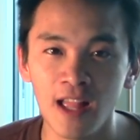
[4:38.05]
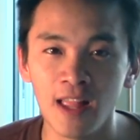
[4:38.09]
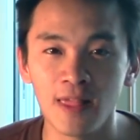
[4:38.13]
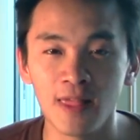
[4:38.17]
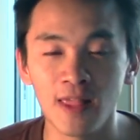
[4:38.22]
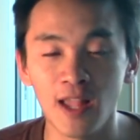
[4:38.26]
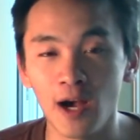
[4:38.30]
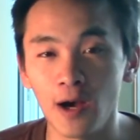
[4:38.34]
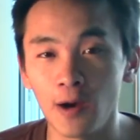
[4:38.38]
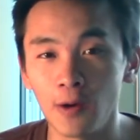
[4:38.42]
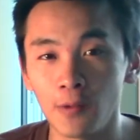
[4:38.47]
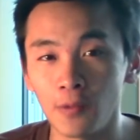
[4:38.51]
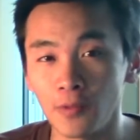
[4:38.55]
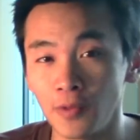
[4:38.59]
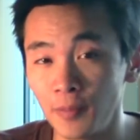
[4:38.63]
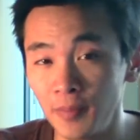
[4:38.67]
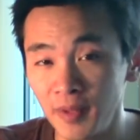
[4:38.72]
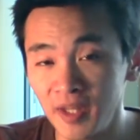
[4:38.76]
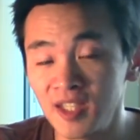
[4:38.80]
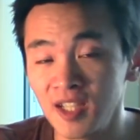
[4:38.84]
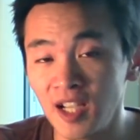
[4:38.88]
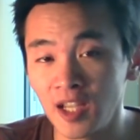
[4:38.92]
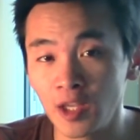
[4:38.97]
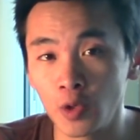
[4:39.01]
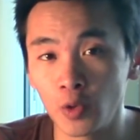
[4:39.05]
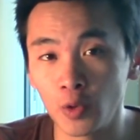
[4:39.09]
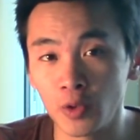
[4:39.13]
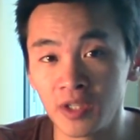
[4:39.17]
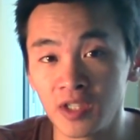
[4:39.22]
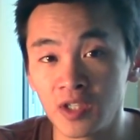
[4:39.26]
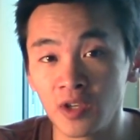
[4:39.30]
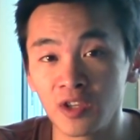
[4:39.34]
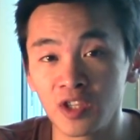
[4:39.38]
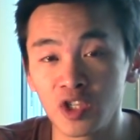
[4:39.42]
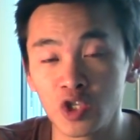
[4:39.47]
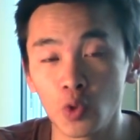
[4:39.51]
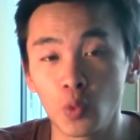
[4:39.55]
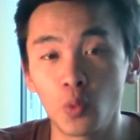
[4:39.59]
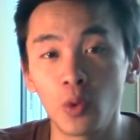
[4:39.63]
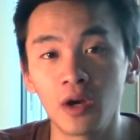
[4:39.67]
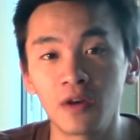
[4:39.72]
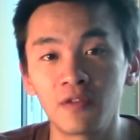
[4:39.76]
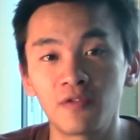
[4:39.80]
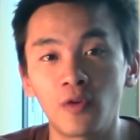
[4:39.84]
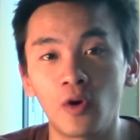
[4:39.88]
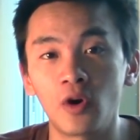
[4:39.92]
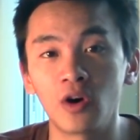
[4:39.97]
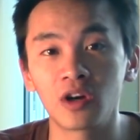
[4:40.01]
Now the pizzaiolo is going to wait
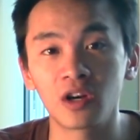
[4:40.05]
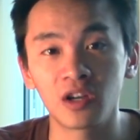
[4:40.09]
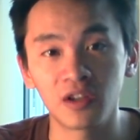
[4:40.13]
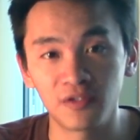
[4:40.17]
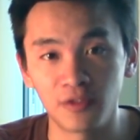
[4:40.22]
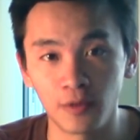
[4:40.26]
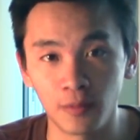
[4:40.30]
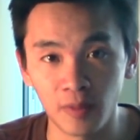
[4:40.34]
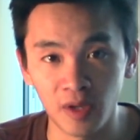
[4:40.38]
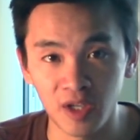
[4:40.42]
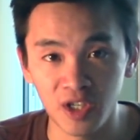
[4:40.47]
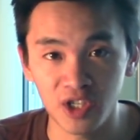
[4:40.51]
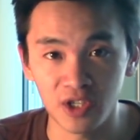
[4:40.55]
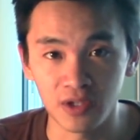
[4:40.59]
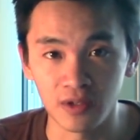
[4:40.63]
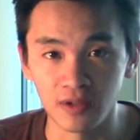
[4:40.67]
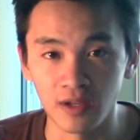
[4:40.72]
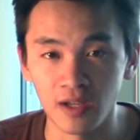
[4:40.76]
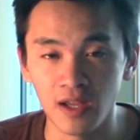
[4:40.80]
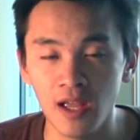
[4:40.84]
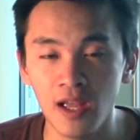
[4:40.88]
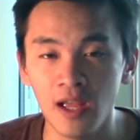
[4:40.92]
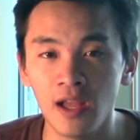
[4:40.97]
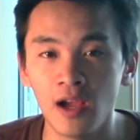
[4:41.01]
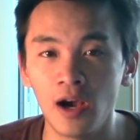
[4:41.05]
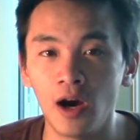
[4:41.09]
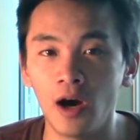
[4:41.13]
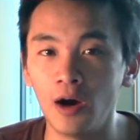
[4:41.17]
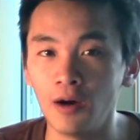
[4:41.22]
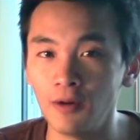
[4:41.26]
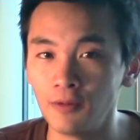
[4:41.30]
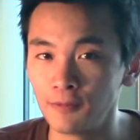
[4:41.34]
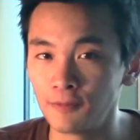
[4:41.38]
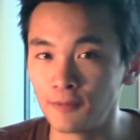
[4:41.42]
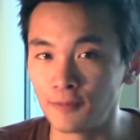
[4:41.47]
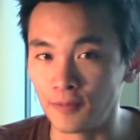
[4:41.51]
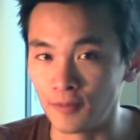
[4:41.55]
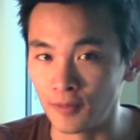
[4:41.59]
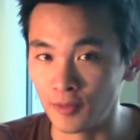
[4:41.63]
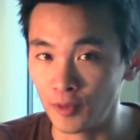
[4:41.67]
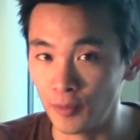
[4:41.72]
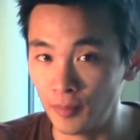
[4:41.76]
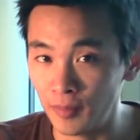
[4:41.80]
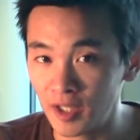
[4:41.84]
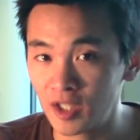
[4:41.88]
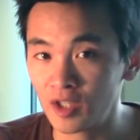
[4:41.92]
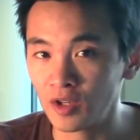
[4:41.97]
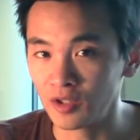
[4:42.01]
for confirmation of the
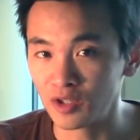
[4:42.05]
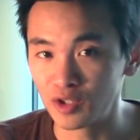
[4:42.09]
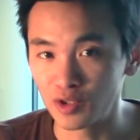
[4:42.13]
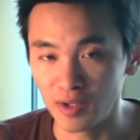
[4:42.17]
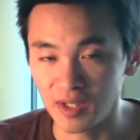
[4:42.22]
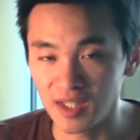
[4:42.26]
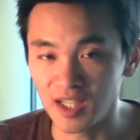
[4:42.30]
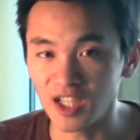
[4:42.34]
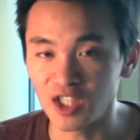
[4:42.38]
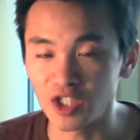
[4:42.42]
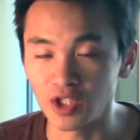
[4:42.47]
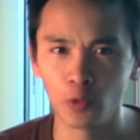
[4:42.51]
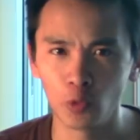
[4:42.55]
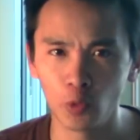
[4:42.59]
Bitcoin transaction.